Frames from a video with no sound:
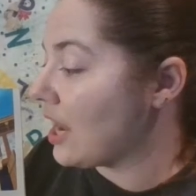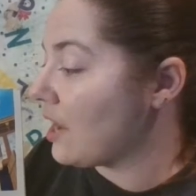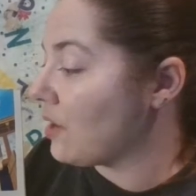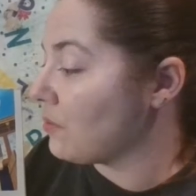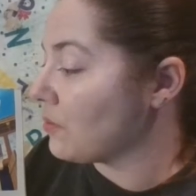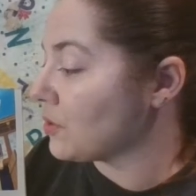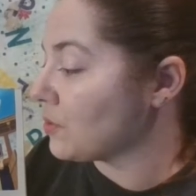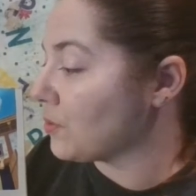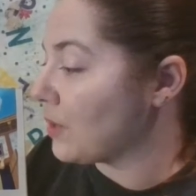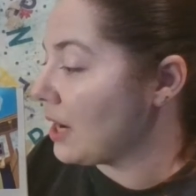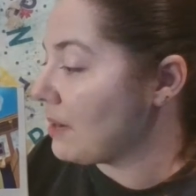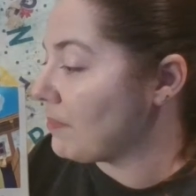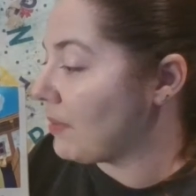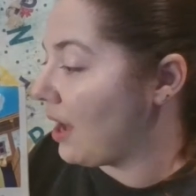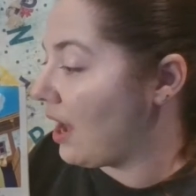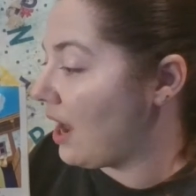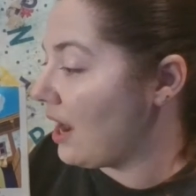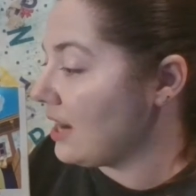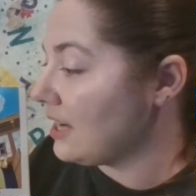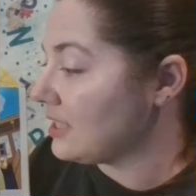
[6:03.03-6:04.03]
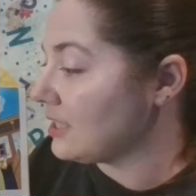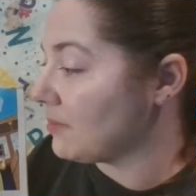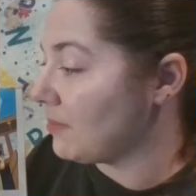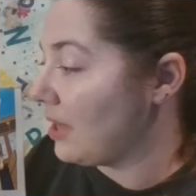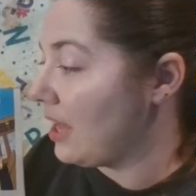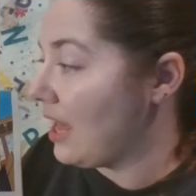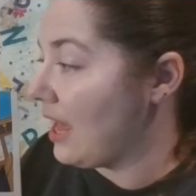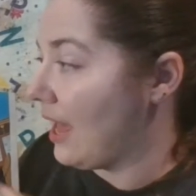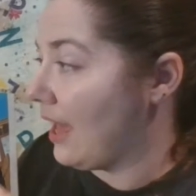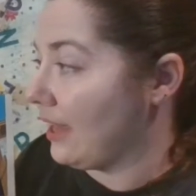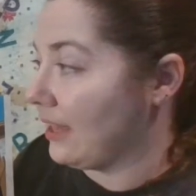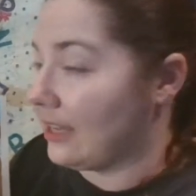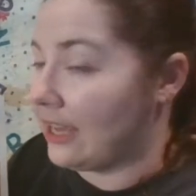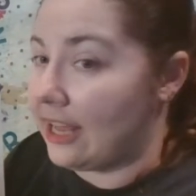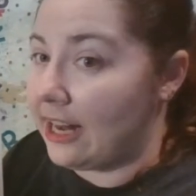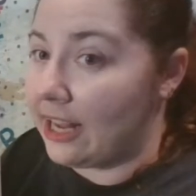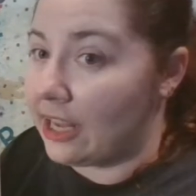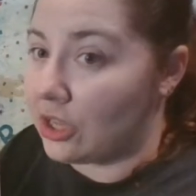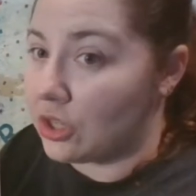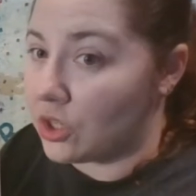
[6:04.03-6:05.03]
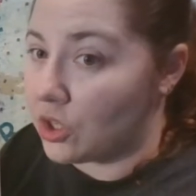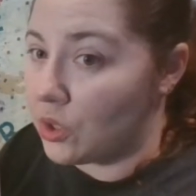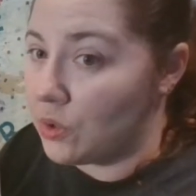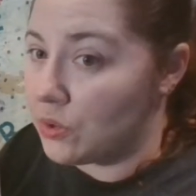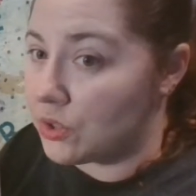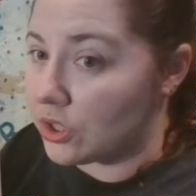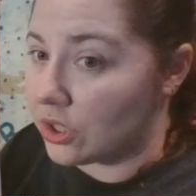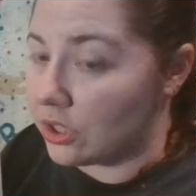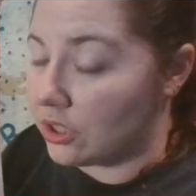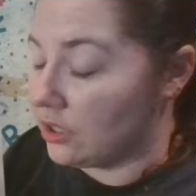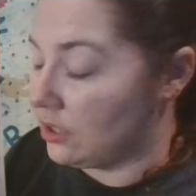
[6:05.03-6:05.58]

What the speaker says: was right behind him and getting closer.